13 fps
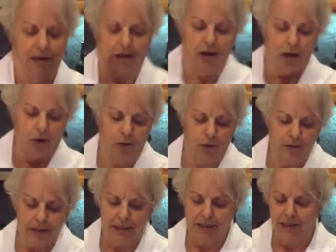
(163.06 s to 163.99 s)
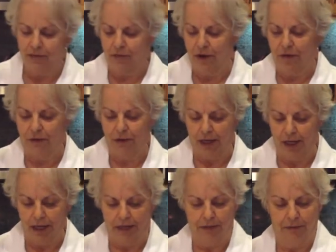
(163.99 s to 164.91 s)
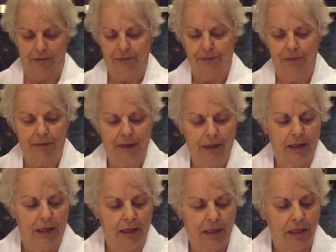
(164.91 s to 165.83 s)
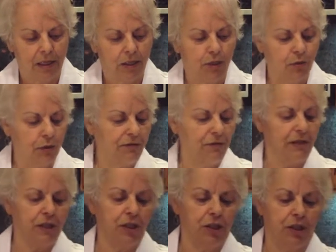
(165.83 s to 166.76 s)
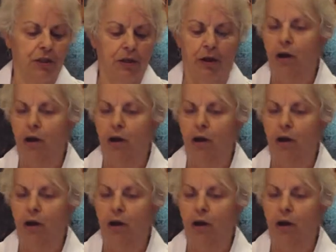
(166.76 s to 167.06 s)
oh, that's his favorite thing. Tuna fish